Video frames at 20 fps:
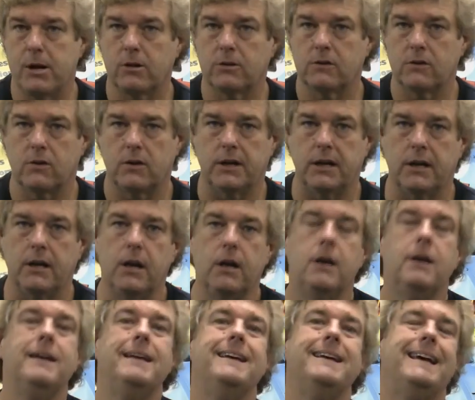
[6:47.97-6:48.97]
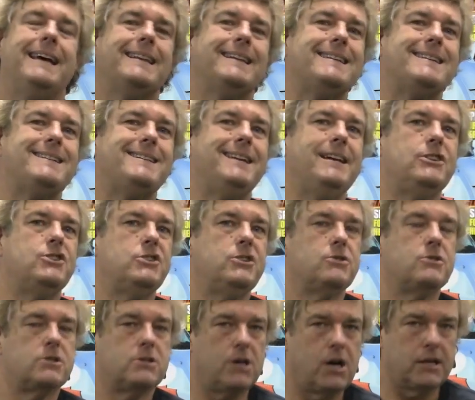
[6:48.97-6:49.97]
belt on it. At least the
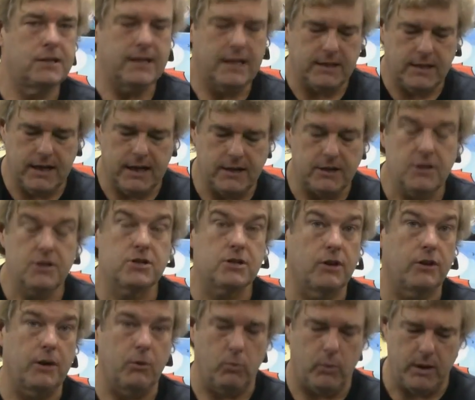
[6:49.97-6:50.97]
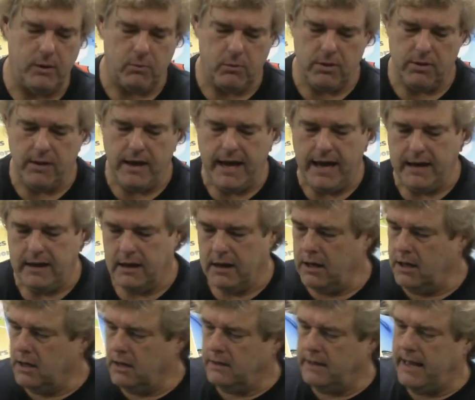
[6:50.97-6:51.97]
engineers thought they did, so they went with that.
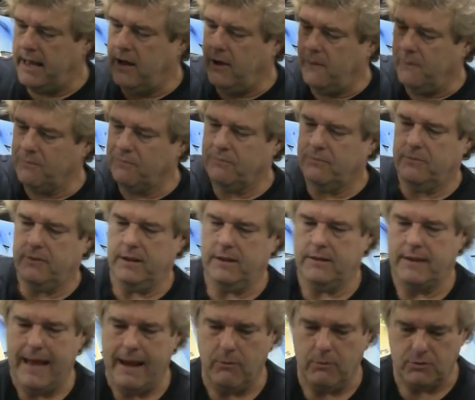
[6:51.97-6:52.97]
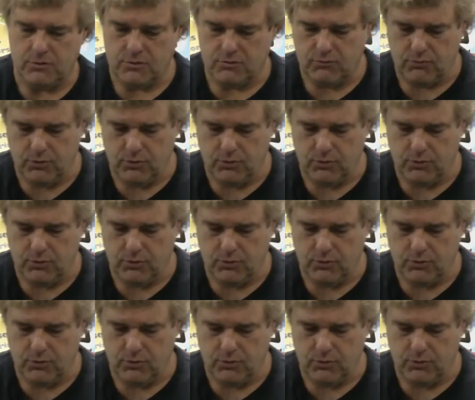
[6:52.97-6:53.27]
Now, th that one's